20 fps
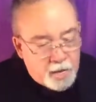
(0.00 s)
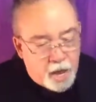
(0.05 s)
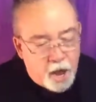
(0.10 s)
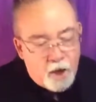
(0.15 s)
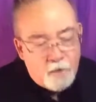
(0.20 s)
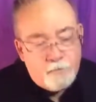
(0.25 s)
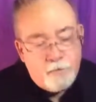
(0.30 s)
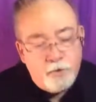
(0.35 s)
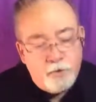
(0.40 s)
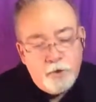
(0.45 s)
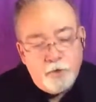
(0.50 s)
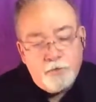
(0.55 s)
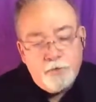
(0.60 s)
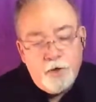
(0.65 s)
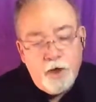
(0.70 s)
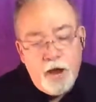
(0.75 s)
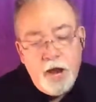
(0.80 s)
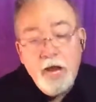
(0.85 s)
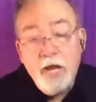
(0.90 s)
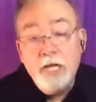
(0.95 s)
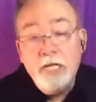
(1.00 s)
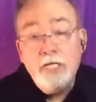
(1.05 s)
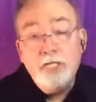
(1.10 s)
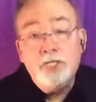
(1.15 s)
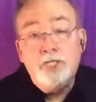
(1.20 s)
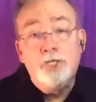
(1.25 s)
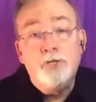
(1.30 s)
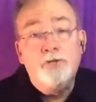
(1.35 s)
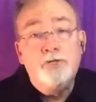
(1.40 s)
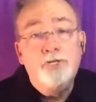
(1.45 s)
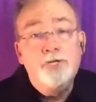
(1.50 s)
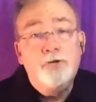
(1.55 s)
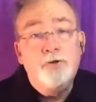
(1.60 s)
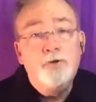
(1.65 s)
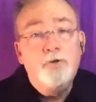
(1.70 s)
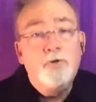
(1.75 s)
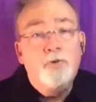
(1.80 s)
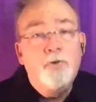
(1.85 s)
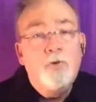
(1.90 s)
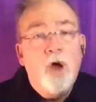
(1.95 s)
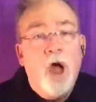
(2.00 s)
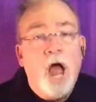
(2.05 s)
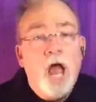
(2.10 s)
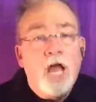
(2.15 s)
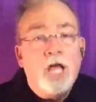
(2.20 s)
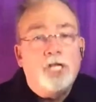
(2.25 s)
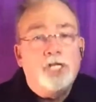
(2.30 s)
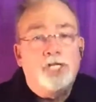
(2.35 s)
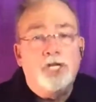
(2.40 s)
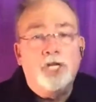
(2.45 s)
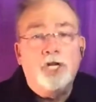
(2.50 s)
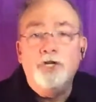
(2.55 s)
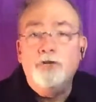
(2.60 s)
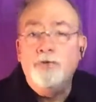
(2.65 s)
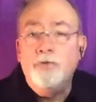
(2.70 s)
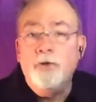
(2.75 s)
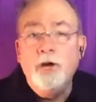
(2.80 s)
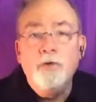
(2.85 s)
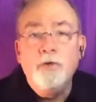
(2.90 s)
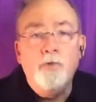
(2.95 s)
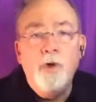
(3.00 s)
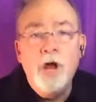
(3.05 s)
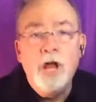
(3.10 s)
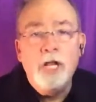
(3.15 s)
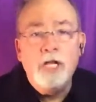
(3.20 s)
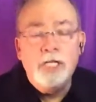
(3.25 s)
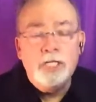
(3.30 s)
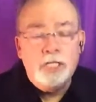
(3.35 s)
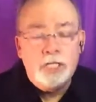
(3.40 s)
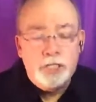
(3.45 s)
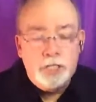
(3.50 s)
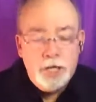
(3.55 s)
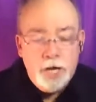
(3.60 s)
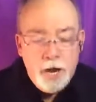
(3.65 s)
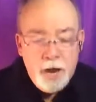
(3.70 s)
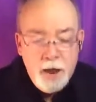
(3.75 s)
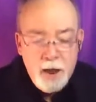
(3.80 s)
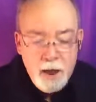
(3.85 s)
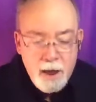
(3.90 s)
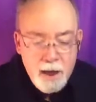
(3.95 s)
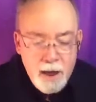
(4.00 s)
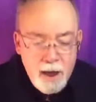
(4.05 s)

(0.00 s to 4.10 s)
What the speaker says: Careful the things you do, children will see